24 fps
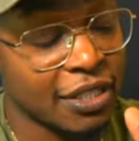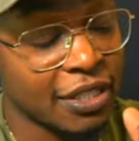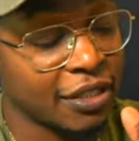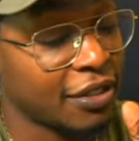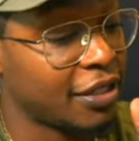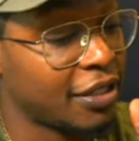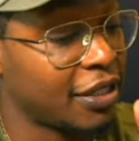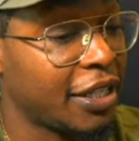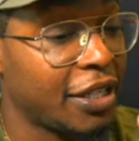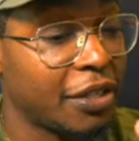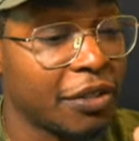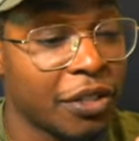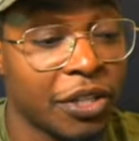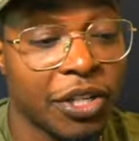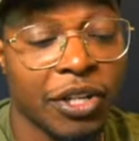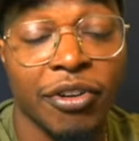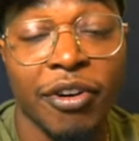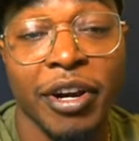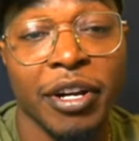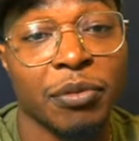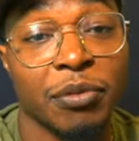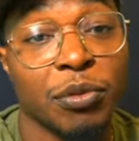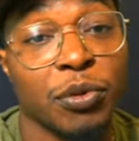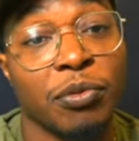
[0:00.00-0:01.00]
an
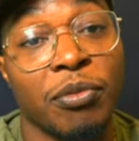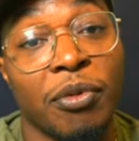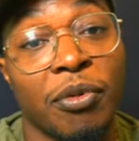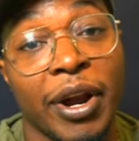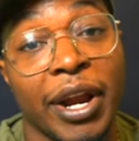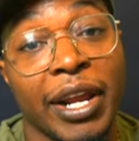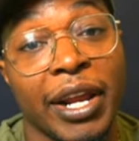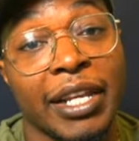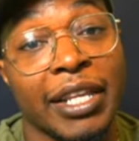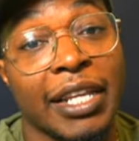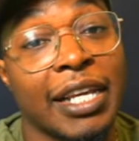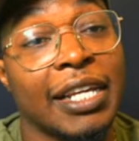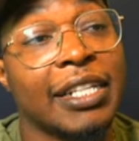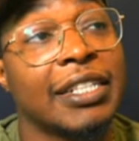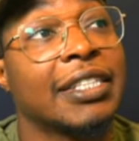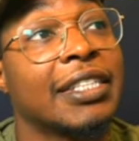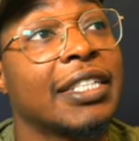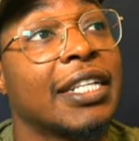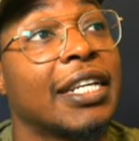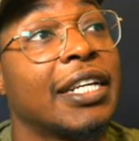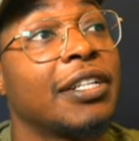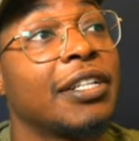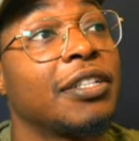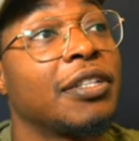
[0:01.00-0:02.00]
incredible brand. They
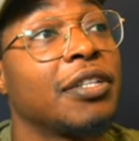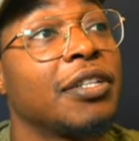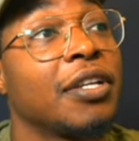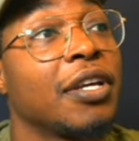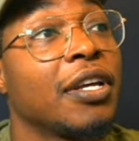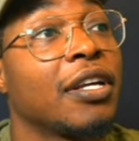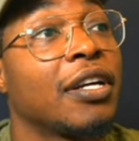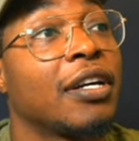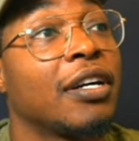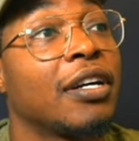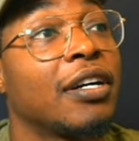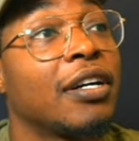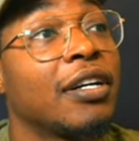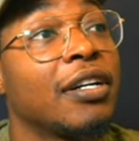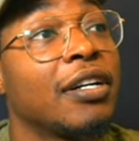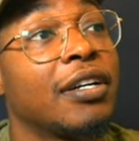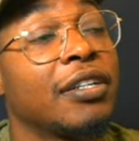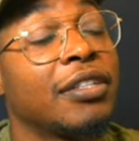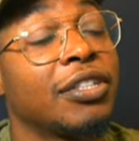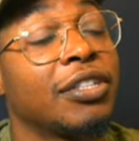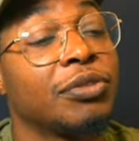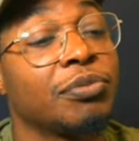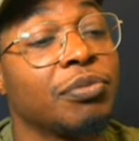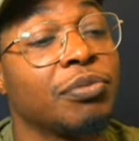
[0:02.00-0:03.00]
sell, uh,
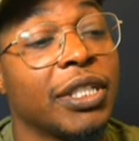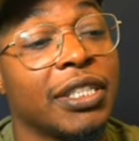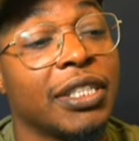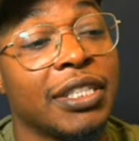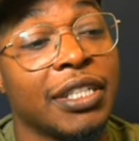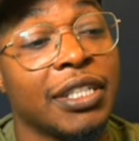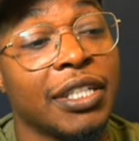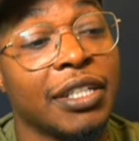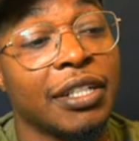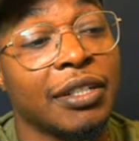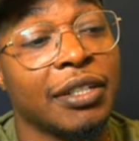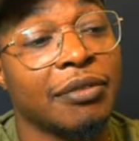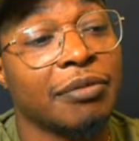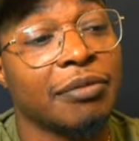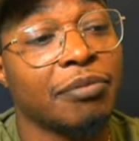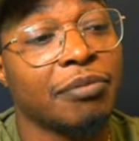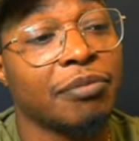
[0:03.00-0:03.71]
they sell,